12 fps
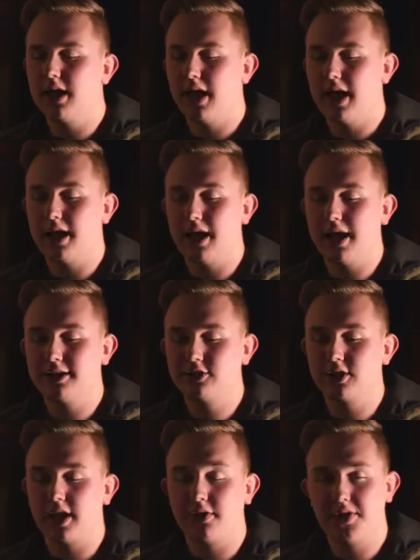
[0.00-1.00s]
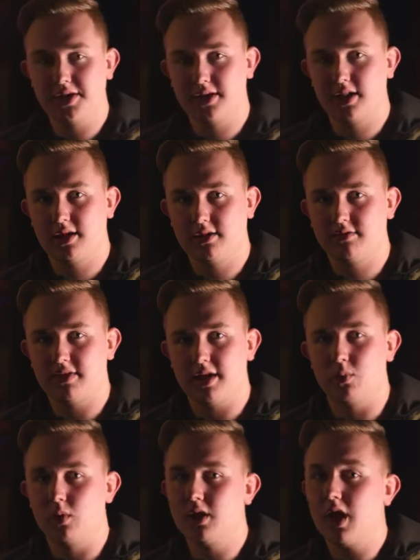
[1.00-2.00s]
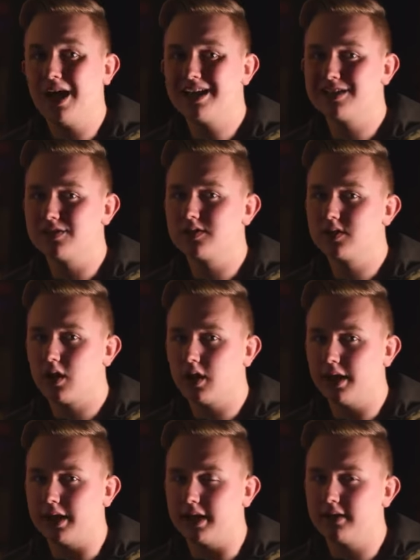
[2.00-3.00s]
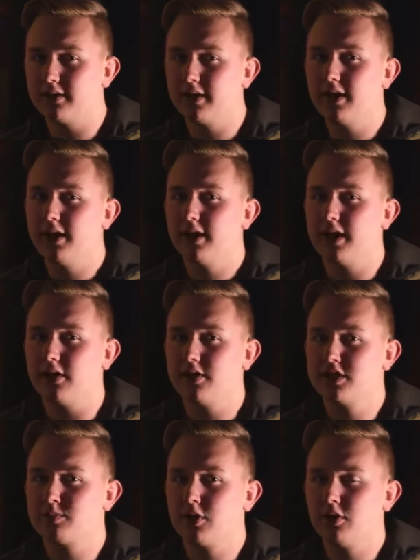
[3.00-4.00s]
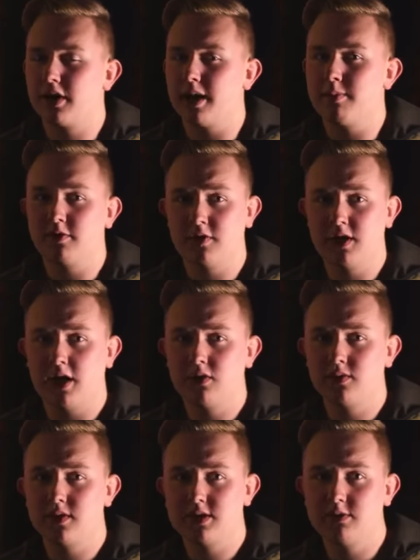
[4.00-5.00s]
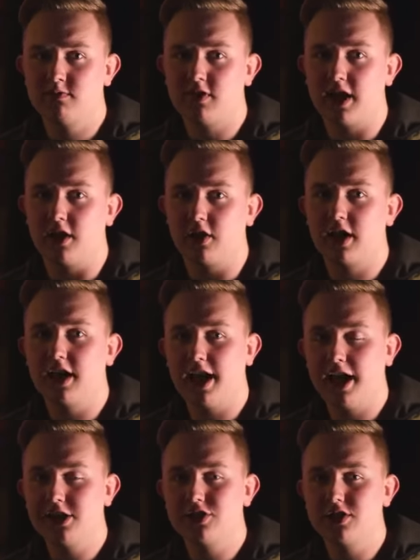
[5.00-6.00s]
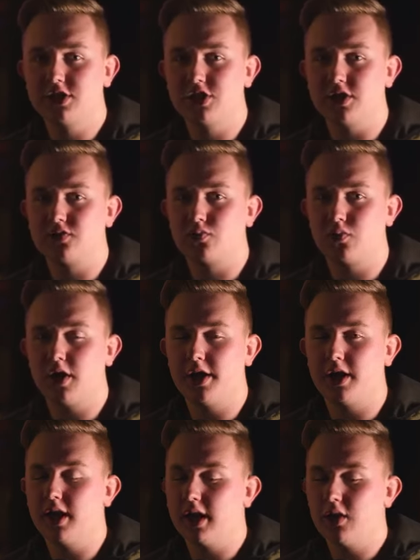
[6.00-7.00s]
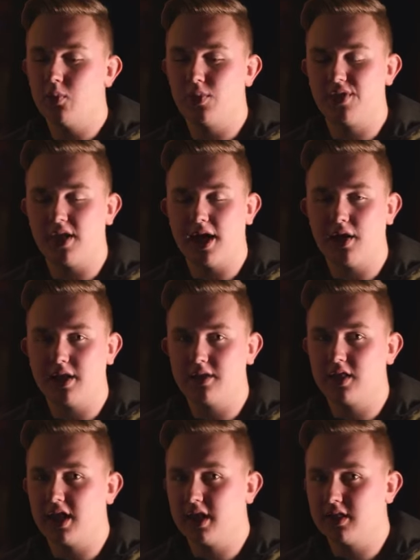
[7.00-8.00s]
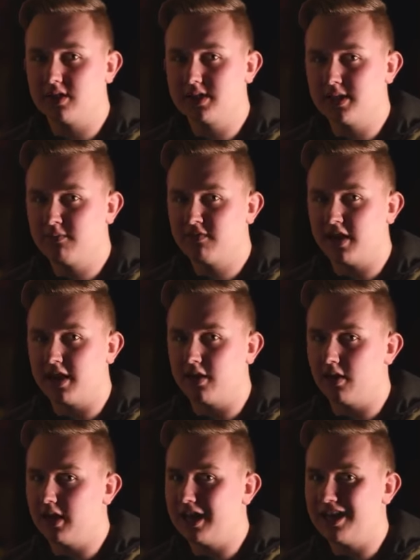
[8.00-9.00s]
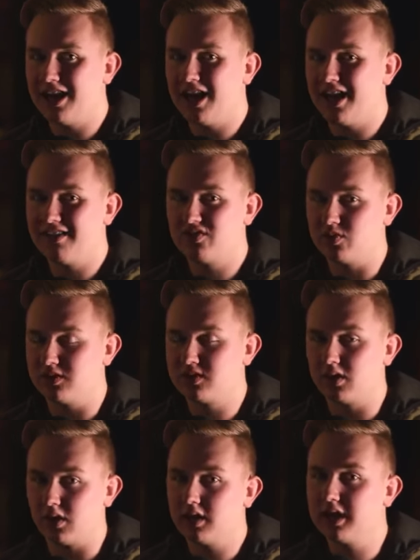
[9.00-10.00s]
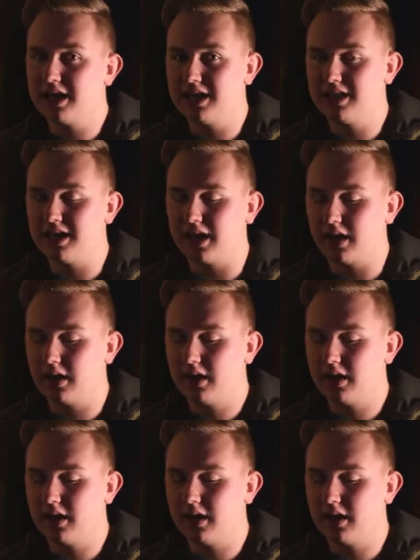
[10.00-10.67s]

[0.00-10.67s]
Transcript: And actually, I'd like to clarify, we're not installing it. Now, this program, if you download the zip file, can actually just run without in the zip file and not have to install anything.